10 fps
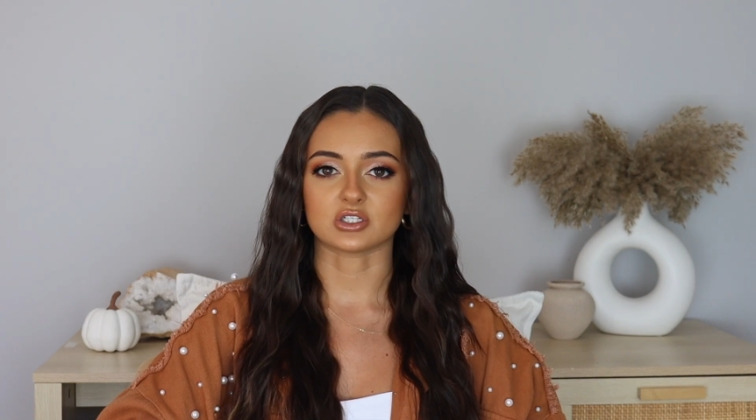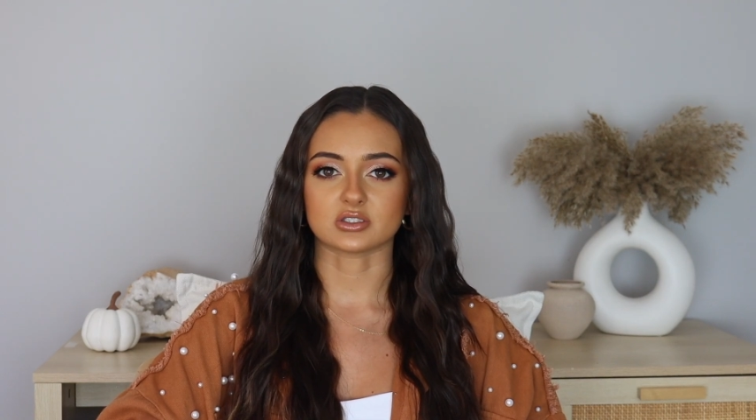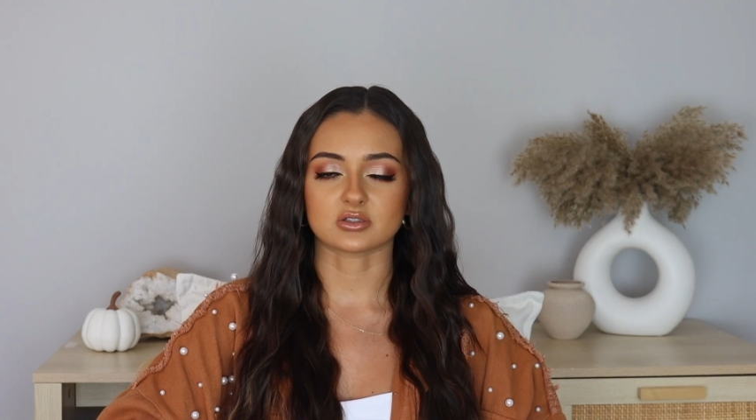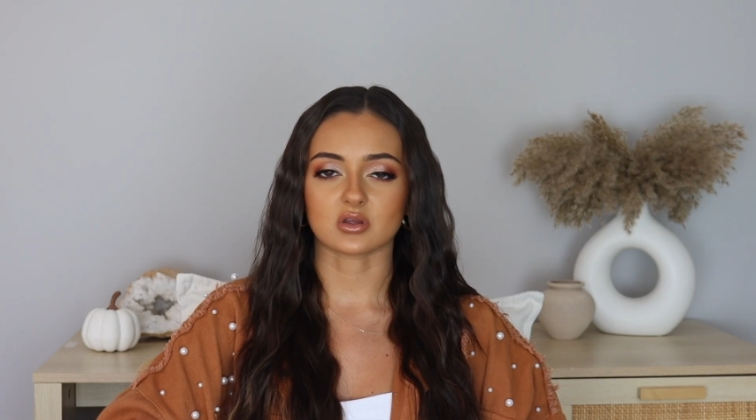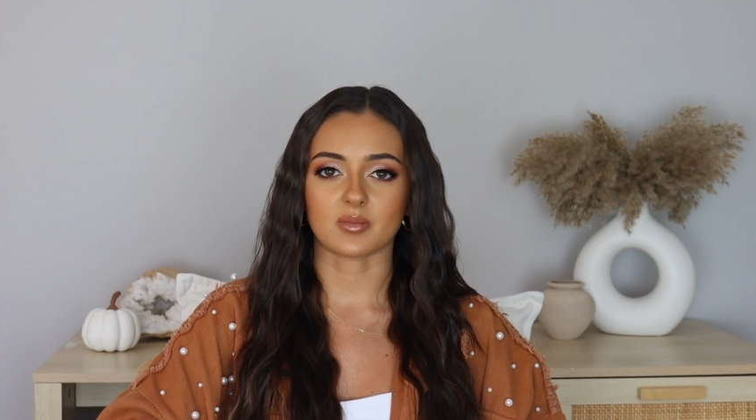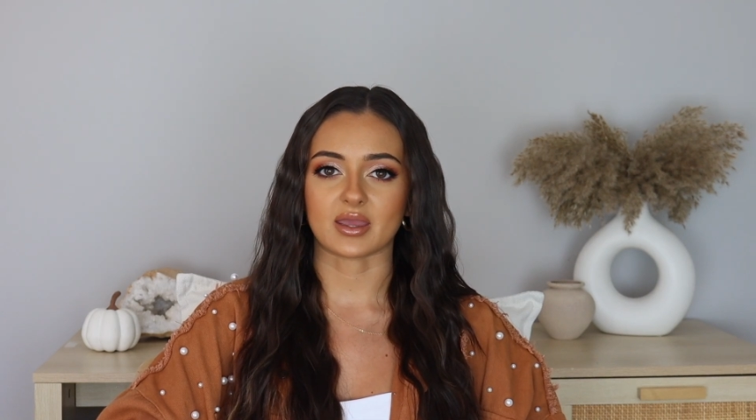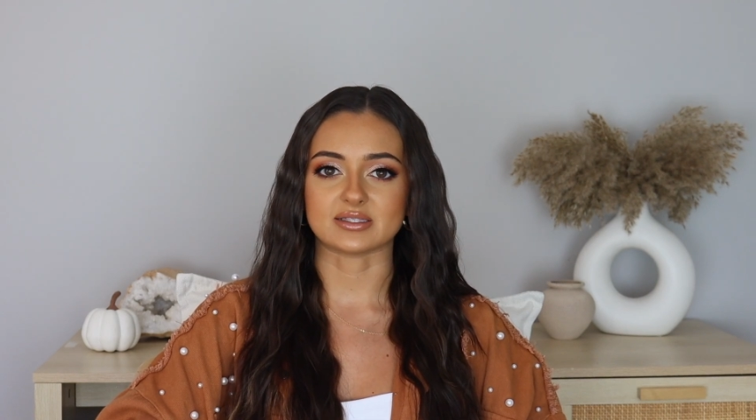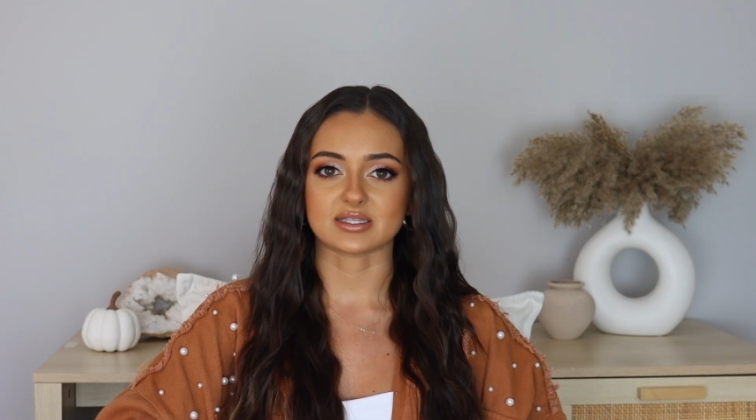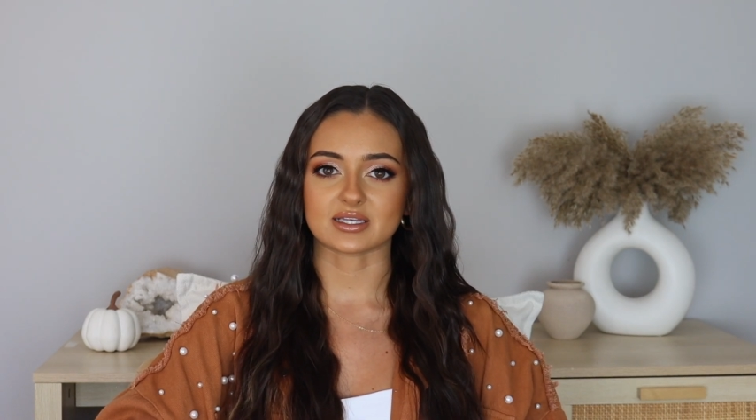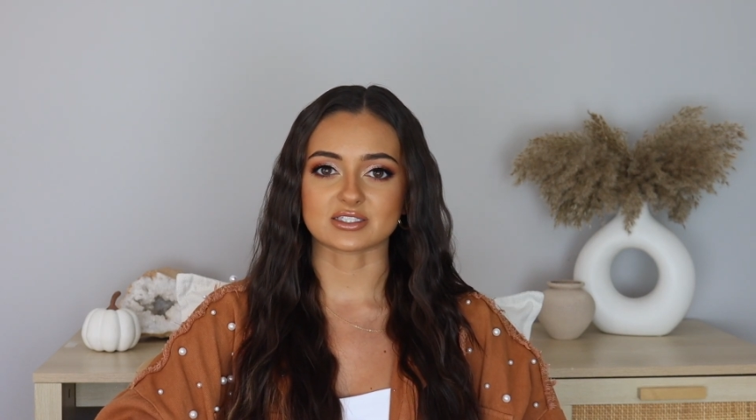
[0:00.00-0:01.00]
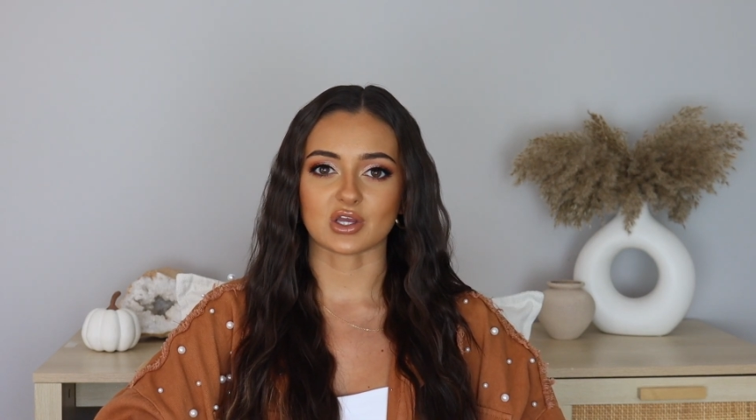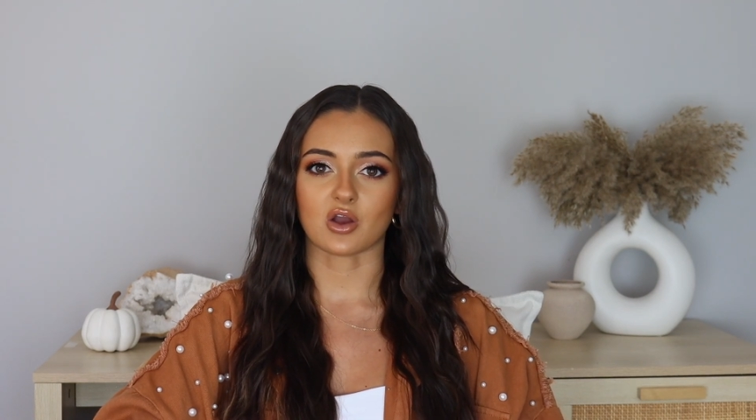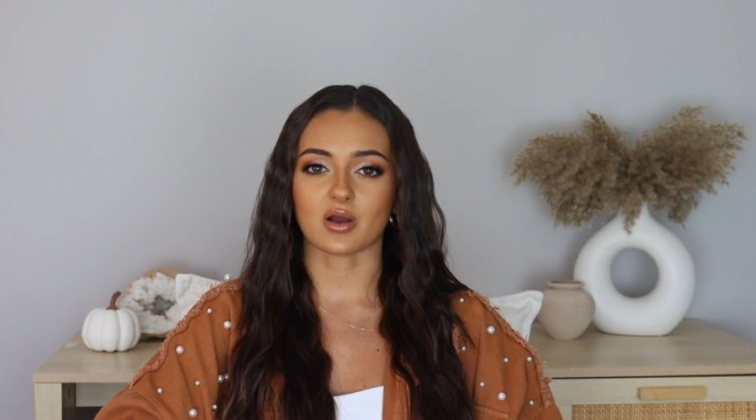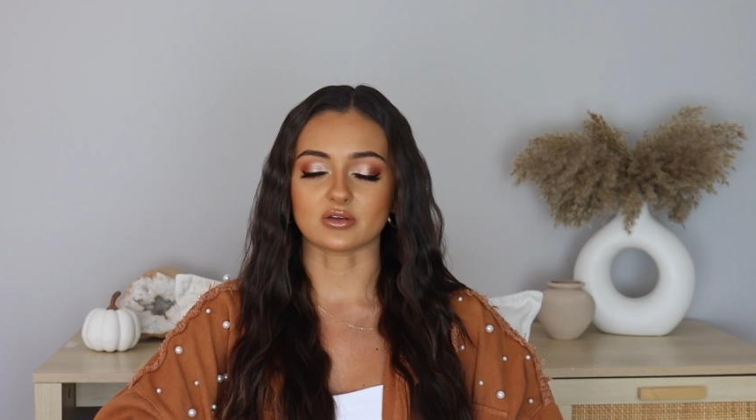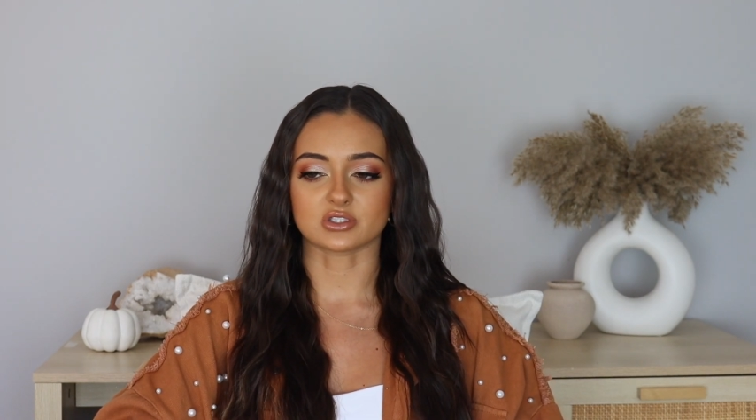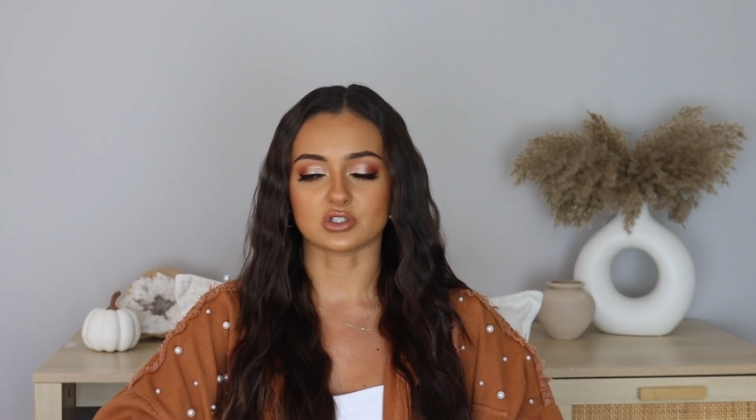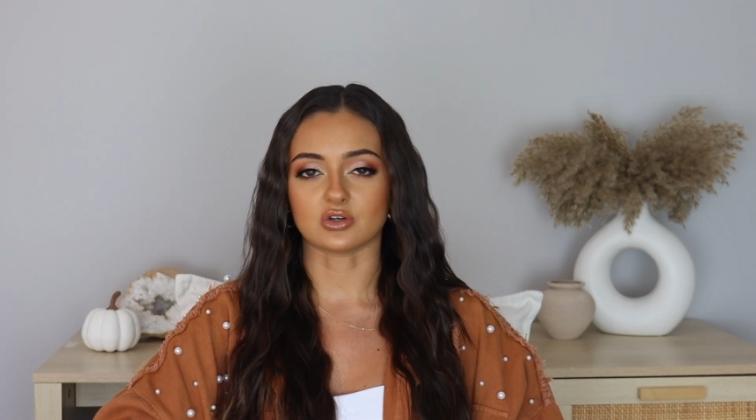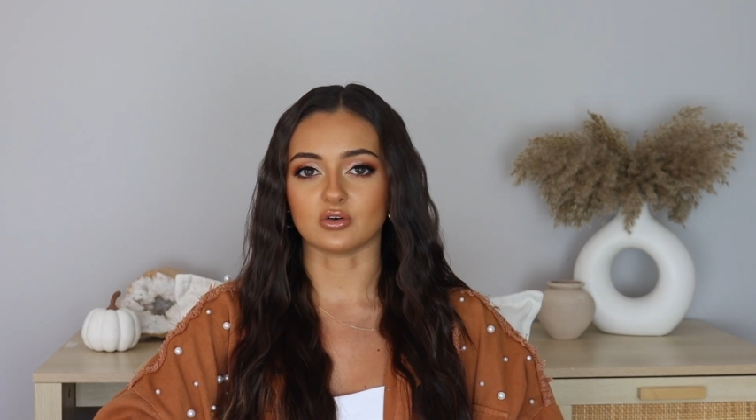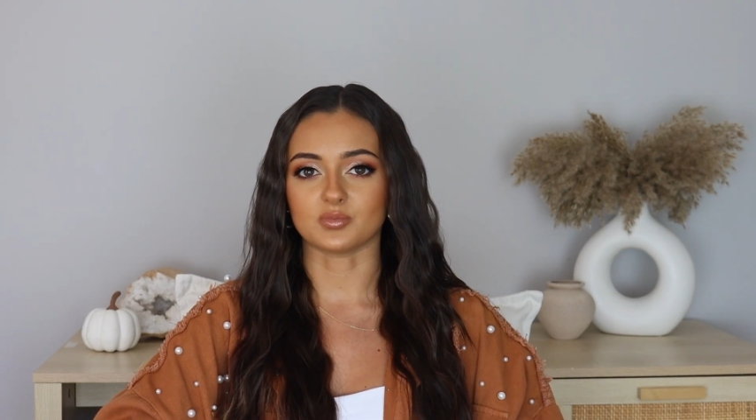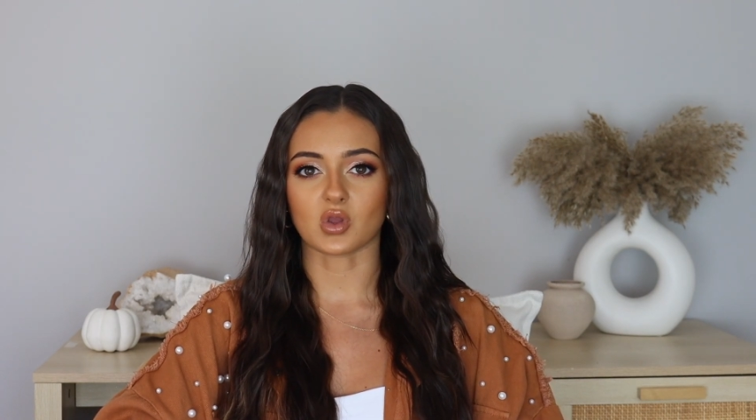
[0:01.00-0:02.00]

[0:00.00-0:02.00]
It's amazing, so I'll still